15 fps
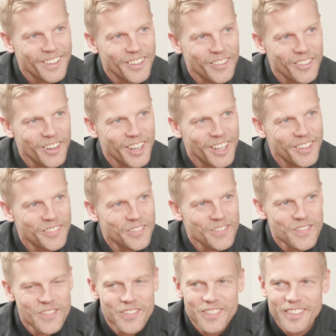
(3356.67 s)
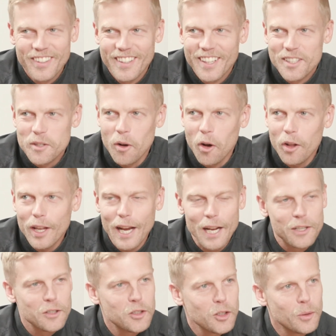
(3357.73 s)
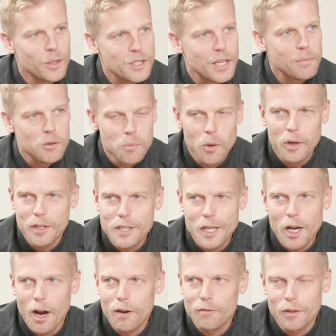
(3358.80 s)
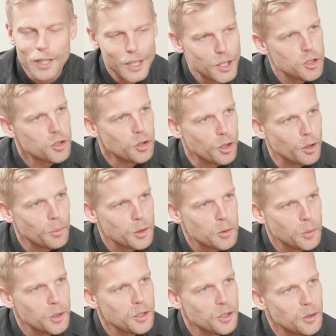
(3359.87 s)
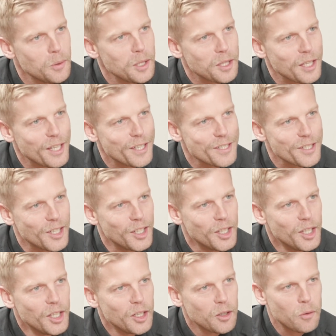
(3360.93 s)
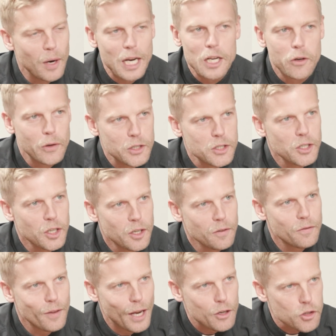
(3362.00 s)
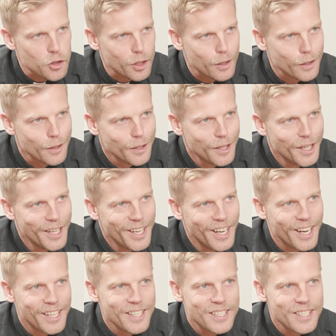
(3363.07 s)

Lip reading: Right? So all I had to do is say I'm smoking a cigar for Easter, which you wouldn't think is a great Christian confession. And he